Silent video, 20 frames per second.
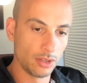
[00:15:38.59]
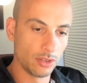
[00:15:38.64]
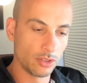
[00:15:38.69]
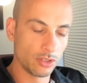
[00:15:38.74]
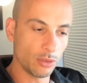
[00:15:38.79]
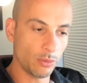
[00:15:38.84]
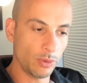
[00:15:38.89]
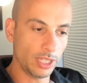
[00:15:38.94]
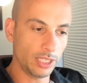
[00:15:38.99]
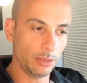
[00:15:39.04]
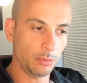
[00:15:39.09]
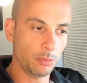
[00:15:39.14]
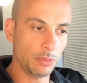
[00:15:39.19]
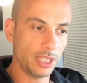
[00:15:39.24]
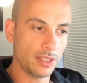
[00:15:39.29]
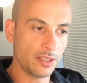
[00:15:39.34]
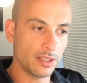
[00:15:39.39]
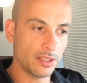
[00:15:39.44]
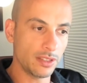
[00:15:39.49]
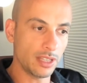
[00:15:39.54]
So what it
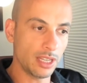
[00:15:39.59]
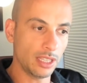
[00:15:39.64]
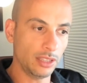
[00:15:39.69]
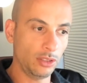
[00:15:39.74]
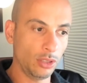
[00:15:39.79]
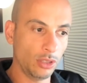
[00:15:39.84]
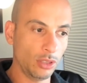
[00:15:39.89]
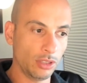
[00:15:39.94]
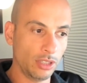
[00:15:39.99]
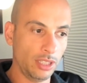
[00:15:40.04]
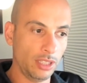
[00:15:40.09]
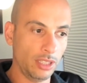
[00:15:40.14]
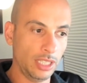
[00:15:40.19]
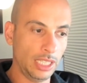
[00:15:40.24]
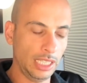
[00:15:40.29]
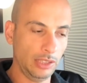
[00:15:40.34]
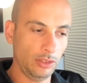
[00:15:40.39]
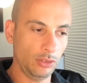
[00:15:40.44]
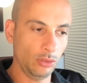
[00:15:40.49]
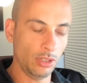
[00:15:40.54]
means is that you don't
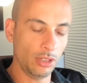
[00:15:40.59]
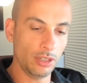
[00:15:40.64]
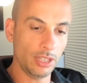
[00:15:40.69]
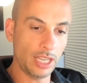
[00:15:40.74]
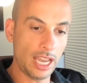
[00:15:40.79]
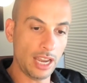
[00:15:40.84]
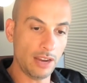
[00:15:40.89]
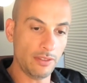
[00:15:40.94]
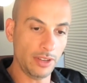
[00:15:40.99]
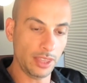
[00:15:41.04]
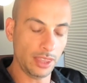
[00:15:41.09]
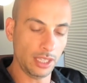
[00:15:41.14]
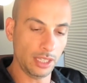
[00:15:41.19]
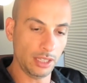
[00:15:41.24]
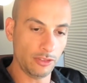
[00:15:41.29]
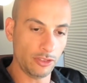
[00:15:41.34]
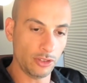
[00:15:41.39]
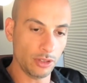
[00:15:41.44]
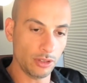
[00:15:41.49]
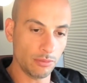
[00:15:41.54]
need to learn
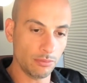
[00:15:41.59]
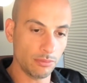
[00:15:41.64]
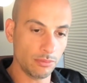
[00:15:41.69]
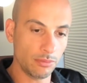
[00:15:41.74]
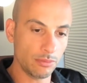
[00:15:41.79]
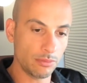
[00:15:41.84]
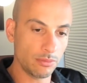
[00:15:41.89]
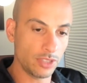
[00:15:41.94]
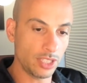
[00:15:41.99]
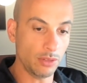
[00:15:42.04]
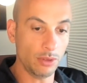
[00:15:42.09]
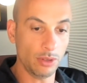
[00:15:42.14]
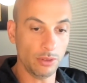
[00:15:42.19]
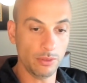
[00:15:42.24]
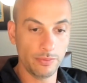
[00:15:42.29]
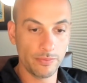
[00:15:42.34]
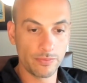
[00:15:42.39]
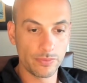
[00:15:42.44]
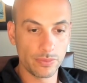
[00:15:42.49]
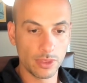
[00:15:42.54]
everything from
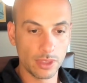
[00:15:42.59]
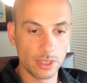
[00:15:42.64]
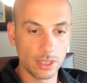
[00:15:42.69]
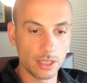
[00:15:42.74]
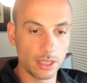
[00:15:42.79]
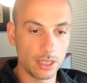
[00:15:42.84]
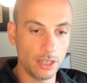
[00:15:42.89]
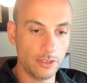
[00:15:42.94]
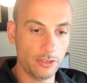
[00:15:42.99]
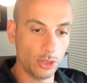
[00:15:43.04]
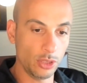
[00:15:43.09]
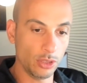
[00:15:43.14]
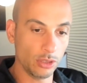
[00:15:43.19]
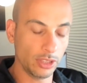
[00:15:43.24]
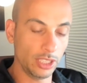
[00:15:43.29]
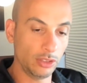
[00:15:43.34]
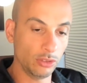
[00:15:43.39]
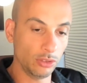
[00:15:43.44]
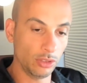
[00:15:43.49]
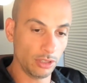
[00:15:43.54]
zero. If you don't
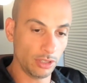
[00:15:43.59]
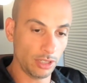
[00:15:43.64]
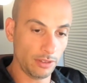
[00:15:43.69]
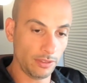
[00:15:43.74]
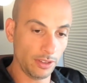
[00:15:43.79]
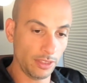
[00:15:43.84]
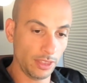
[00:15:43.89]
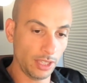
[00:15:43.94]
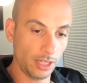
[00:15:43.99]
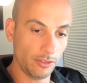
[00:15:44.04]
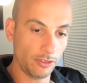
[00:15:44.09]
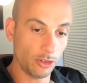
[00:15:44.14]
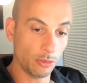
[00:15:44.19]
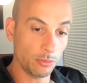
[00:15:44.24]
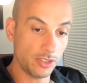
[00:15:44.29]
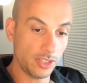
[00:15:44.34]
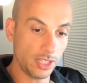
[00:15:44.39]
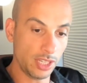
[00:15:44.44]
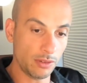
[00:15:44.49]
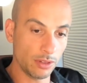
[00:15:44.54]
need to learn everything from
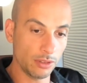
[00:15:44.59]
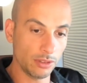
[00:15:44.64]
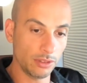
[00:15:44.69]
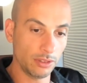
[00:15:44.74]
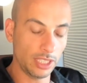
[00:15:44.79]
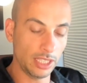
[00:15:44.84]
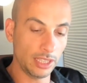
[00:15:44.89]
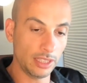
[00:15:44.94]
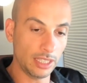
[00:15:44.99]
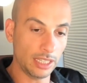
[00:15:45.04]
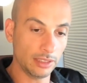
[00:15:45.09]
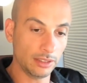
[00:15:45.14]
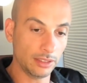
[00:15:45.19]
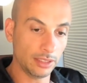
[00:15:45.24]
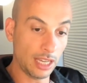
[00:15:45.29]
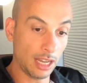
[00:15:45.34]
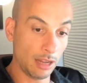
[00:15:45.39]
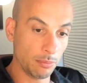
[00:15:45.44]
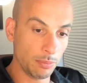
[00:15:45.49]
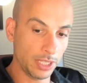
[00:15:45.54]
zero, then that
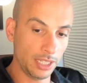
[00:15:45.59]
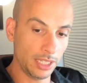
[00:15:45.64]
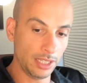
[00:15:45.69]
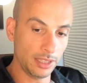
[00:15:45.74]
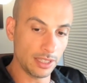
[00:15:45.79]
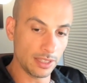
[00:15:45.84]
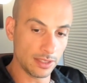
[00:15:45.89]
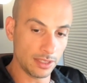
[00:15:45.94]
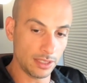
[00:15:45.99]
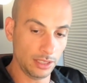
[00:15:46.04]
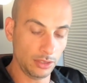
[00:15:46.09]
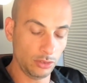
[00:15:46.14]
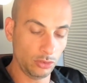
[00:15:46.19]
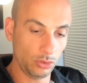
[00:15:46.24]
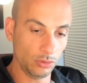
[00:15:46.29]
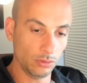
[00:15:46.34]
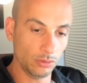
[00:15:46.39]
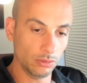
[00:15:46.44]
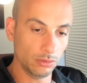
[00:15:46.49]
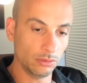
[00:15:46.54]
company doesn't need
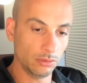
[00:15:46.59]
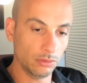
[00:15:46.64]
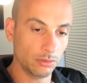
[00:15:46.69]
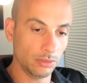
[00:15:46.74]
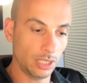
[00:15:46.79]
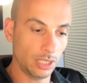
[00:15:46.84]
to